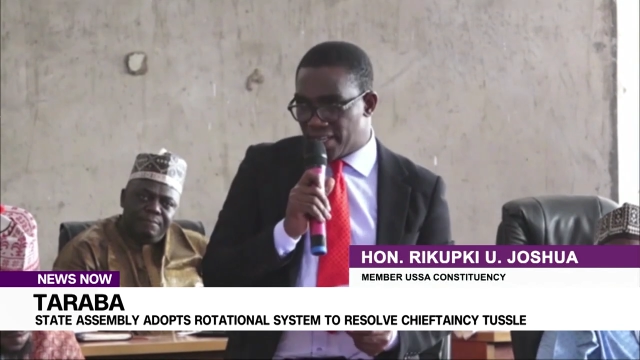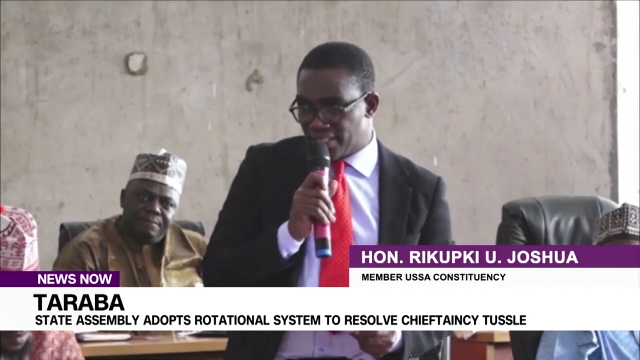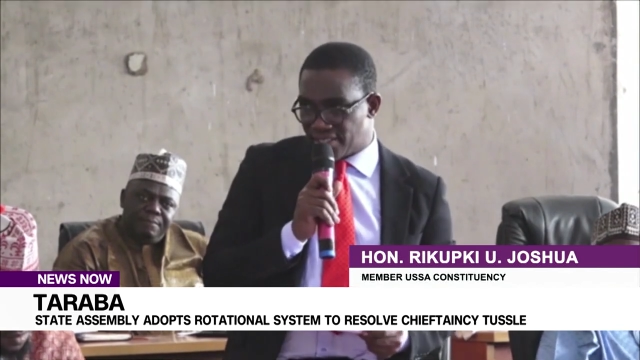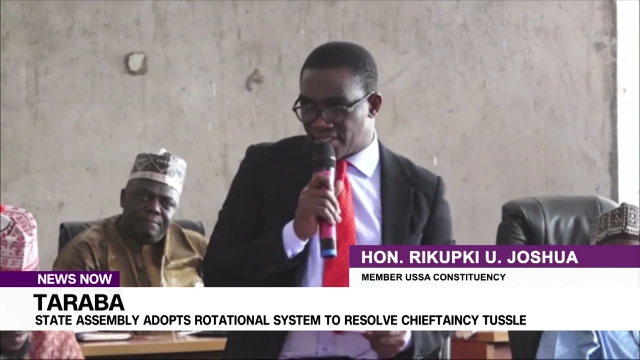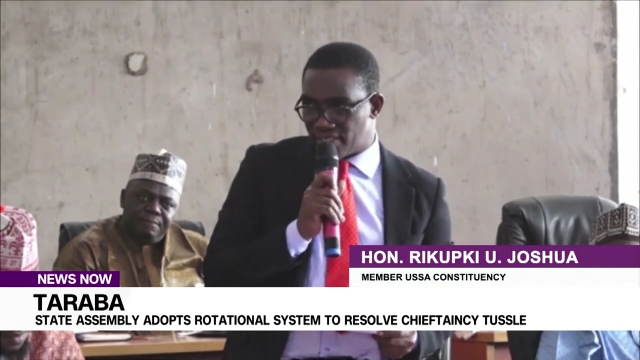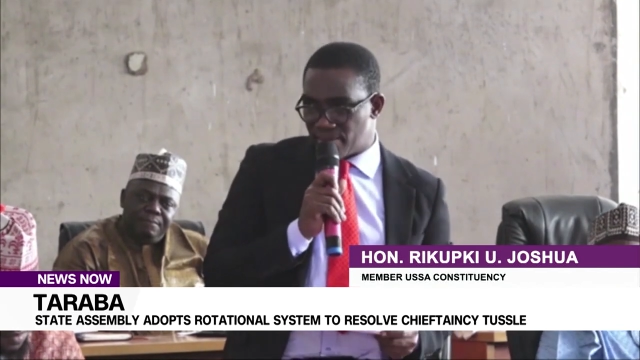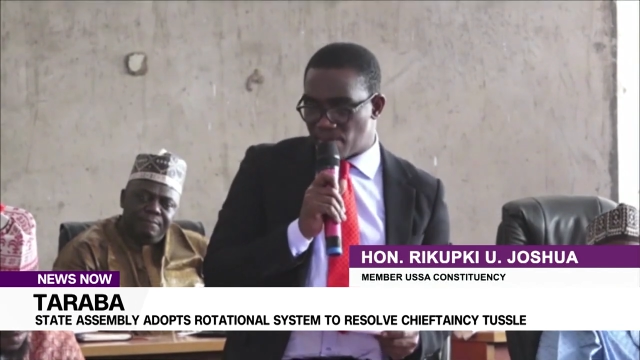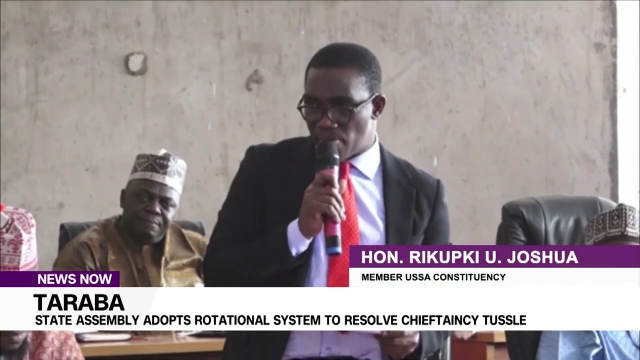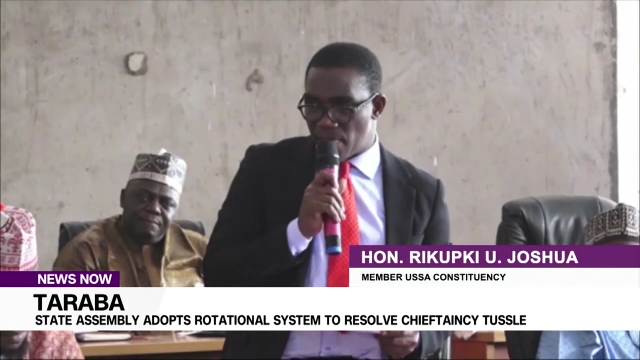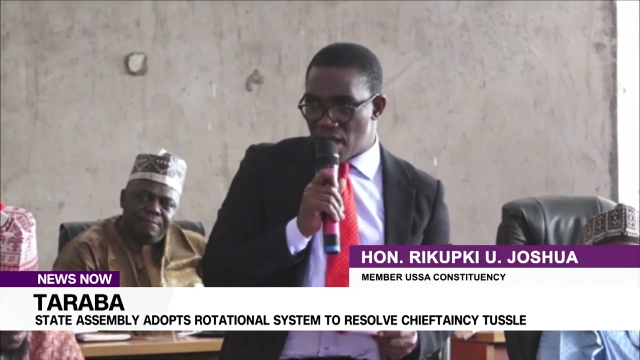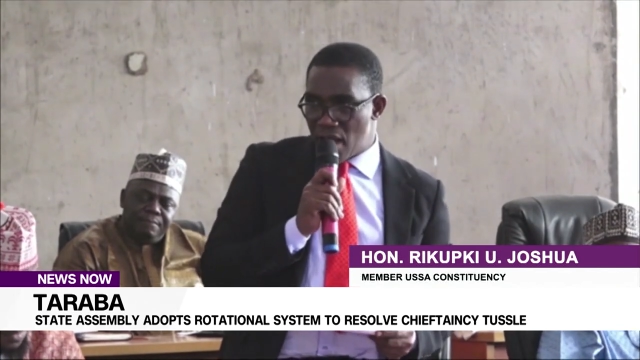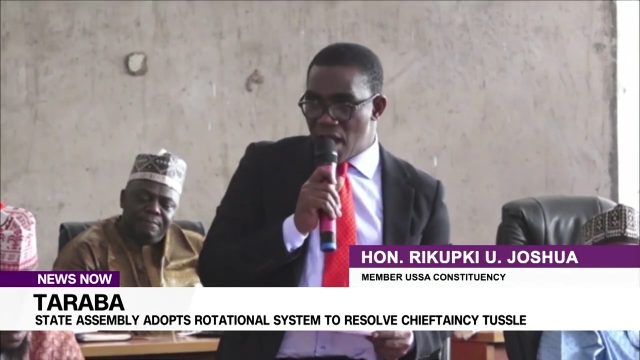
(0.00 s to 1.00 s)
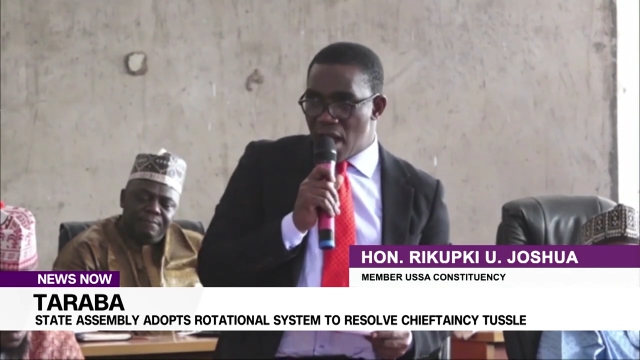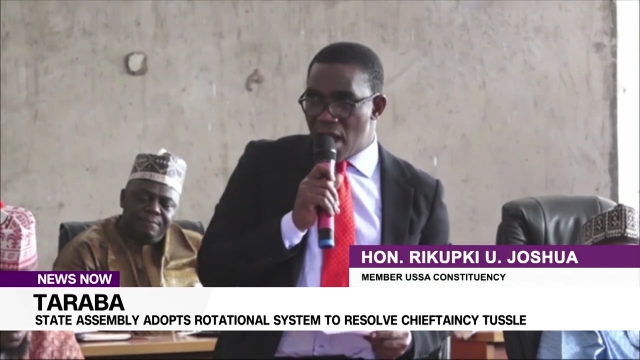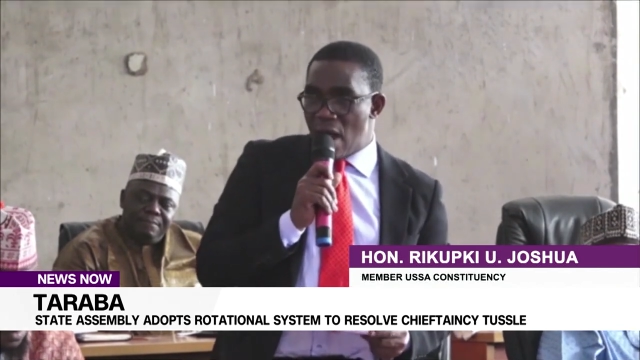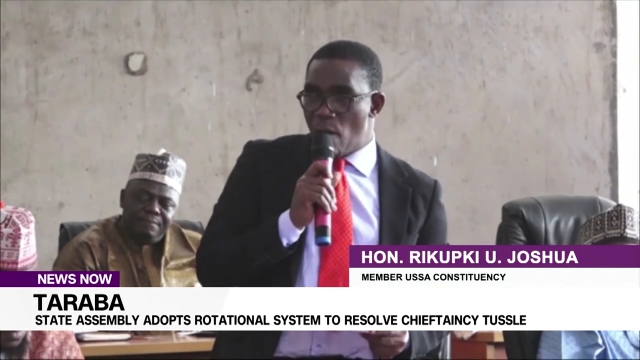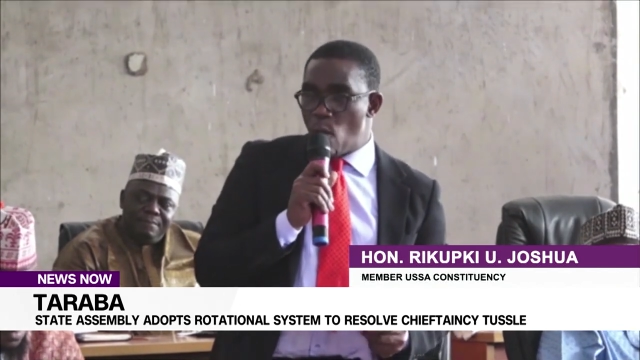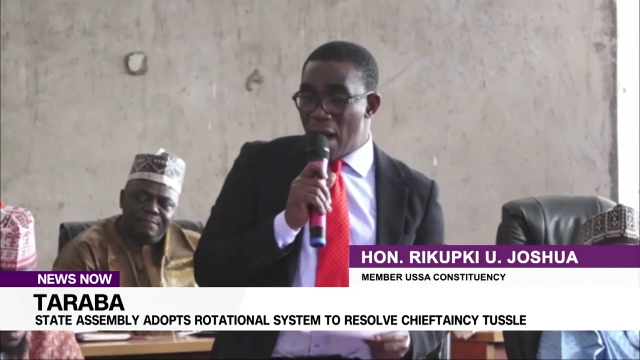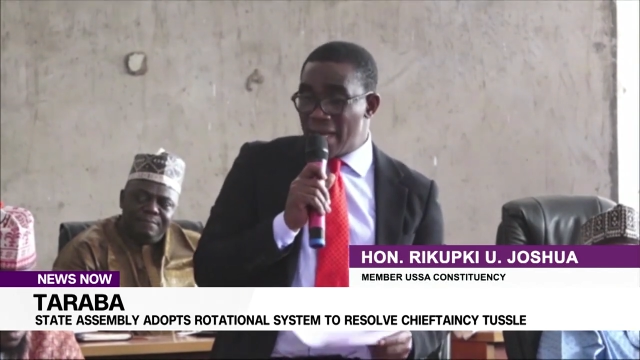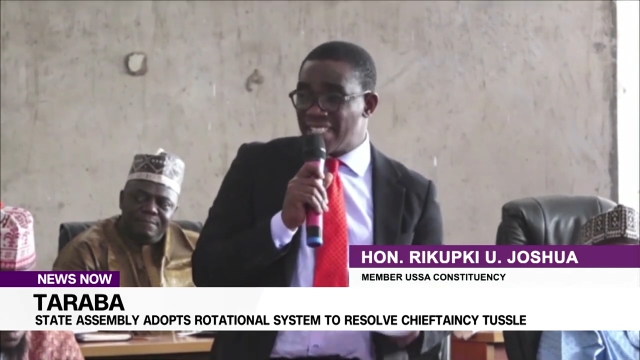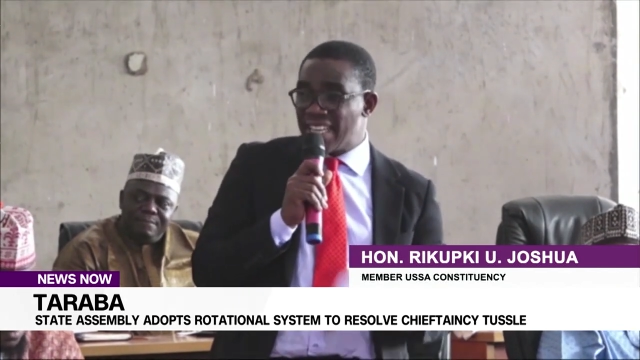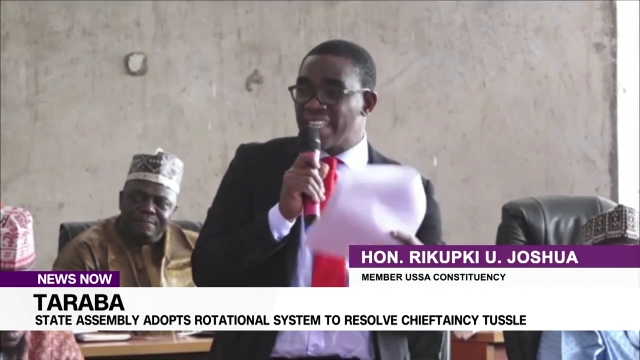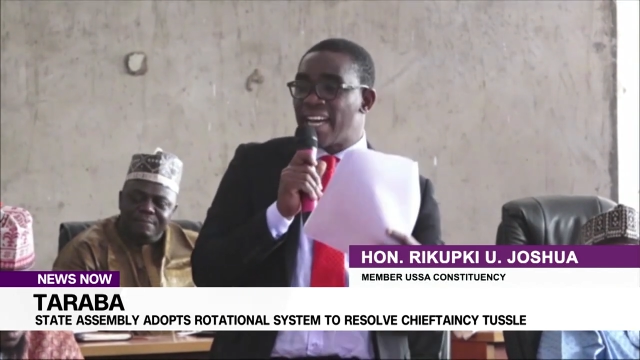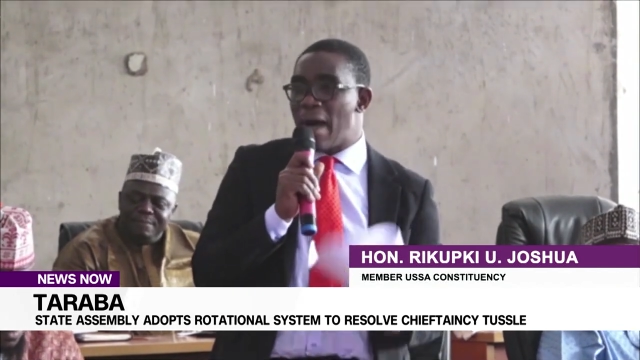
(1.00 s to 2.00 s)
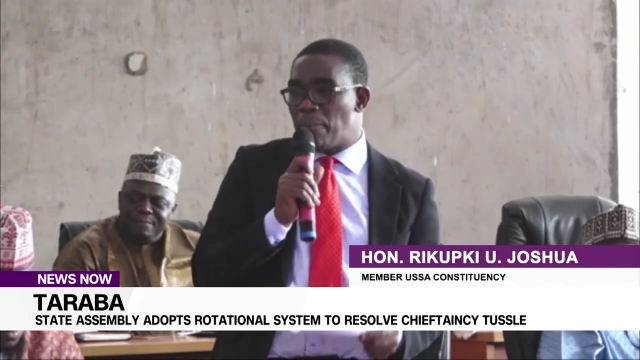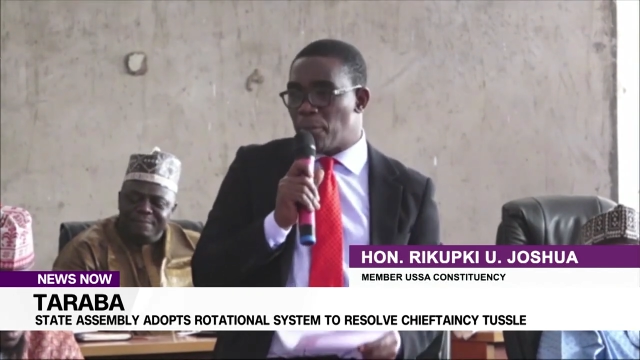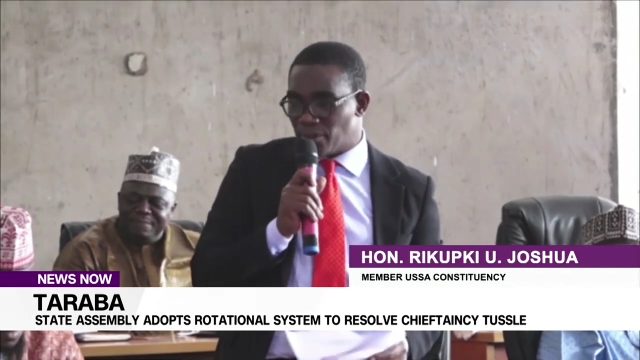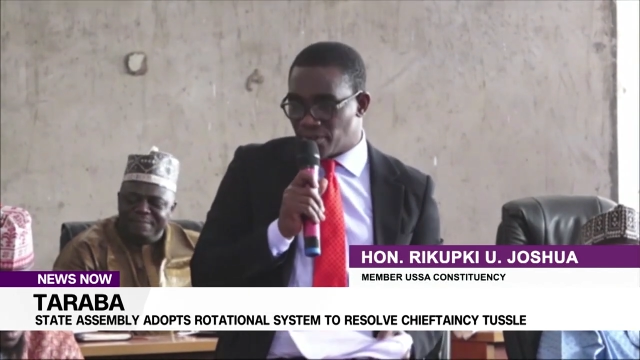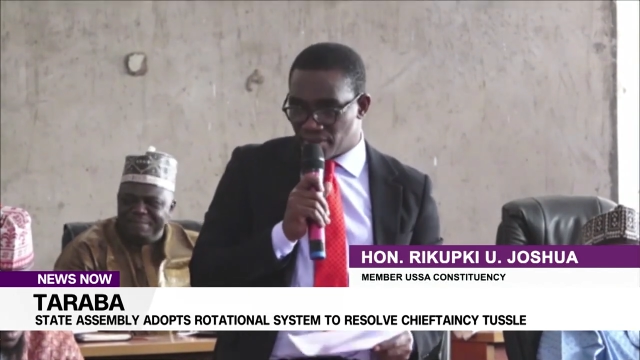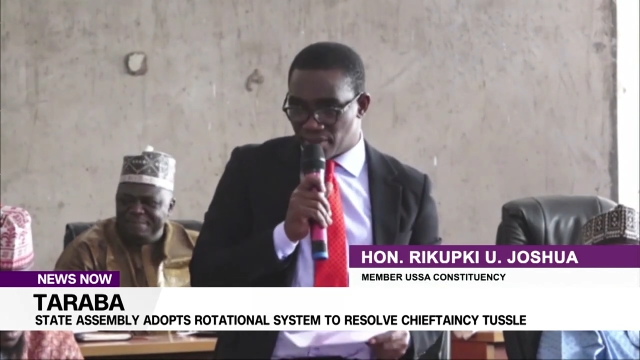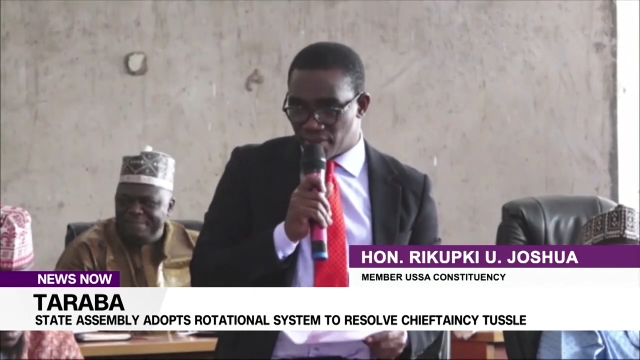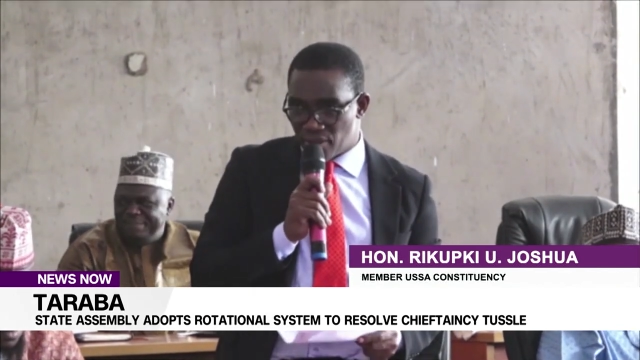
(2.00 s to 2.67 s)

Speaker 1: place. And once that happens,